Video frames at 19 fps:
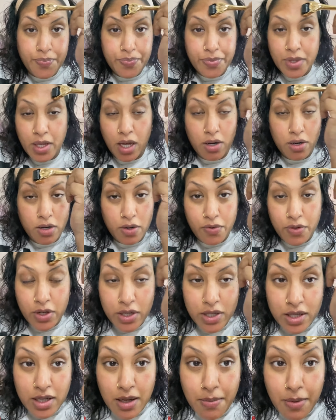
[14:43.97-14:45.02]
don't know if you
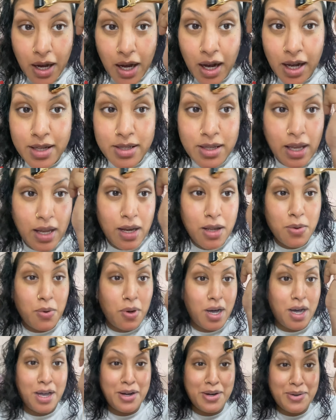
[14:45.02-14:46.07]
could see my eyes getting
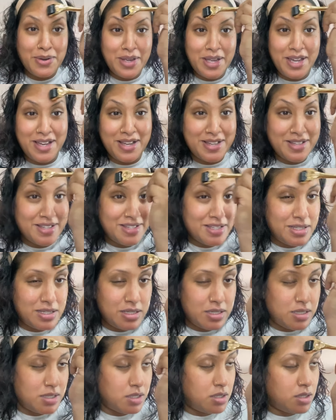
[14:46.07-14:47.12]
watery.
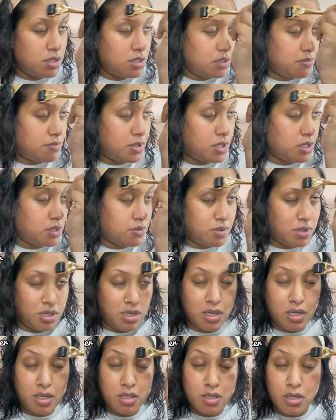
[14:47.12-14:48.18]
This one
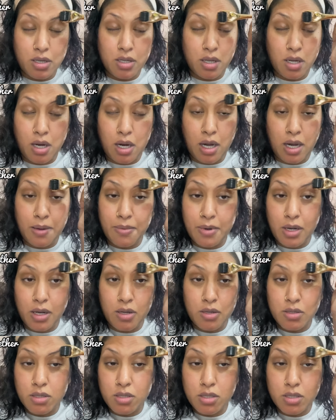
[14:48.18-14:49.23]
hurts on your
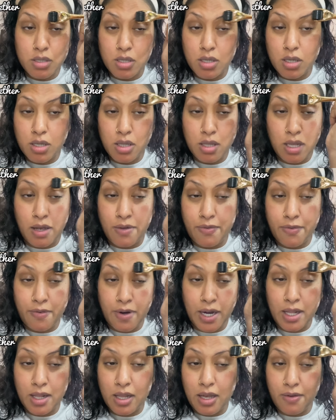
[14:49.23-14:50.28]
eyebrow, left,
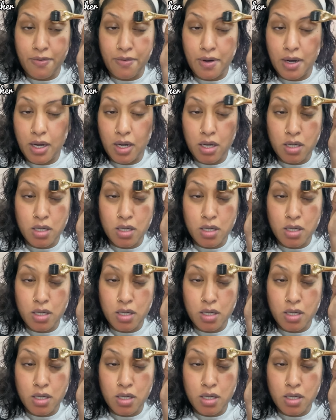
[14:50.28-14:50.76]
right, left, right.